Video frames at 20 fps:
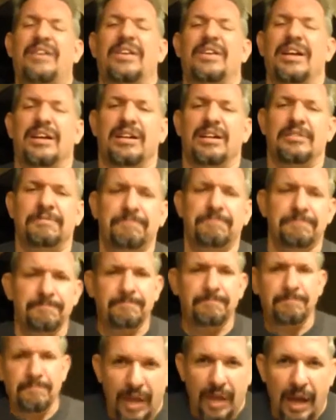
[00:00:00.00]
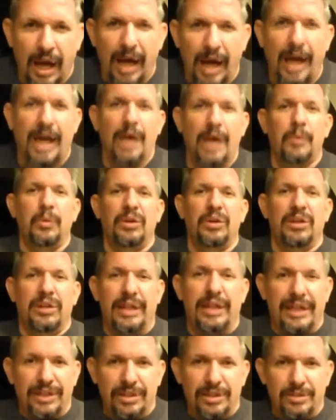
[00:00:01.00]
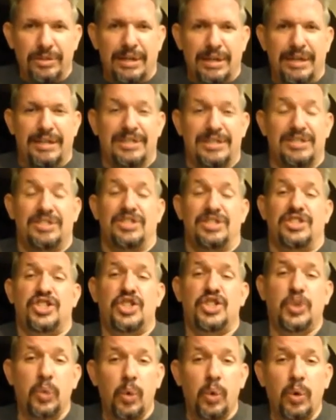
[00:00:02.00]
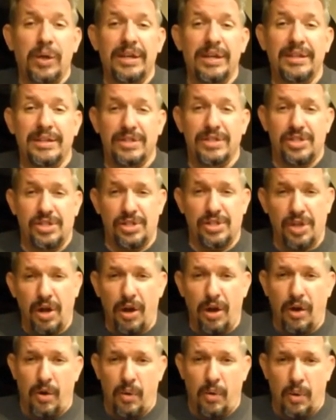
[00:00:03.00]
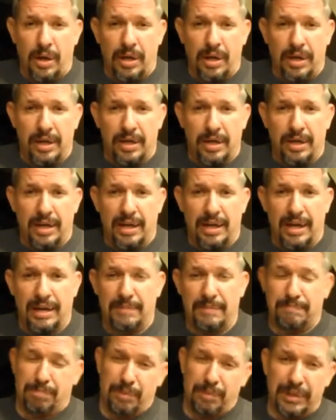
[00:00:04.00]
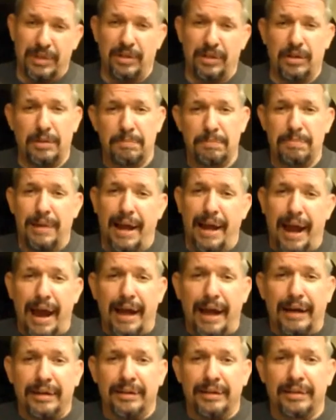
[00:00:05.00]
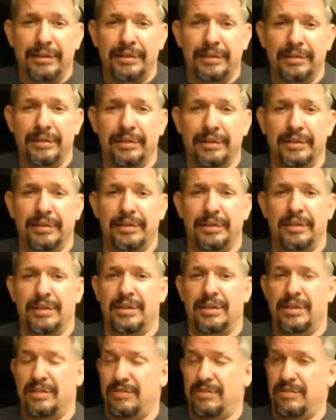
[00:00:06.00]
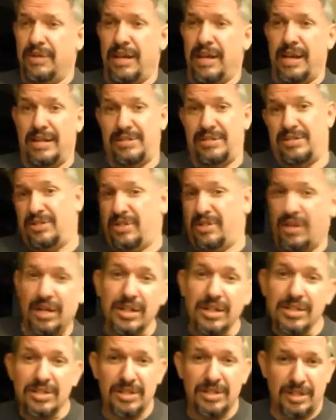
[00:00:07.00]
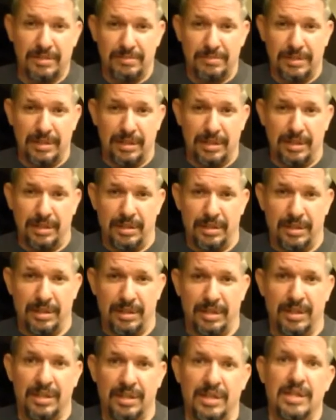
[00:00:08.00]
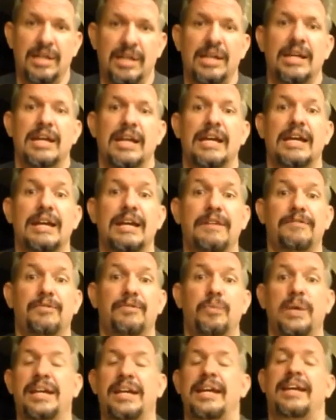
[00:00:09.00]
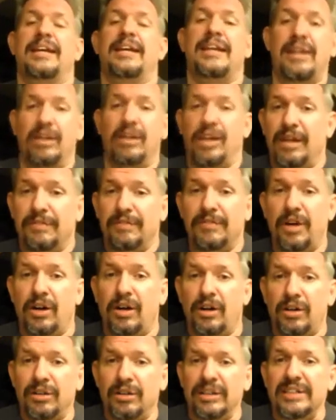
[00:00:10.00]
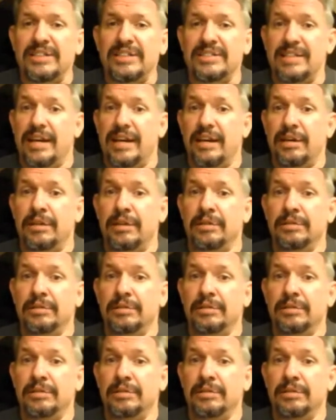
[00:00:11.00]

don't get it. I will let you guys destroy the show and bring her back as not a zombie if we can kill off Carl instead.